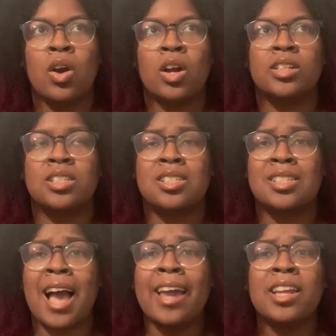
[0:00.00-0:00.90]
or this is,
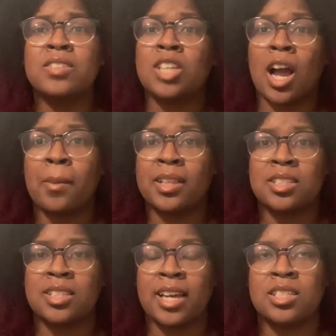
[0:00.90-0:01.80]
I didn't even talk about the
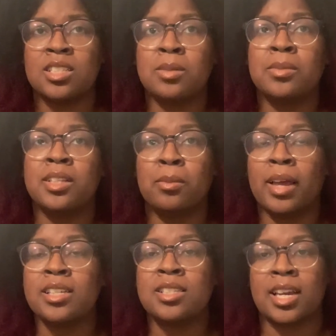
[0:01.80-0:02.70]
sexism, the
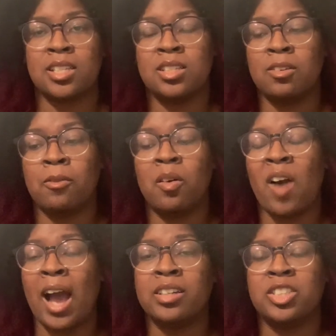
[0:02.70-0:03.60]
blatant sexism of
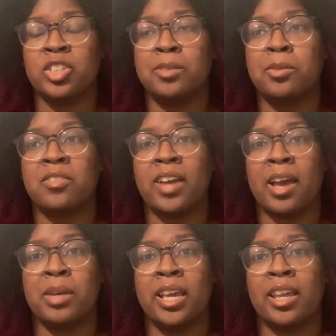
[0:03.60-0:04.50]
how he treated both
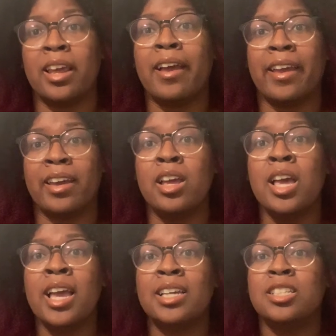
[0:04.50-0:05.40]
Gabby Hanna and
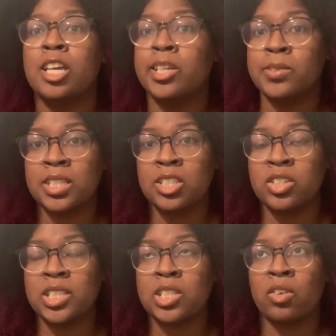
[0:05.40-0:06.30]
continuously
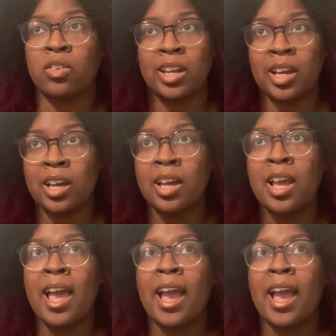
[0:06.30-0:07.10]
treats Corinna.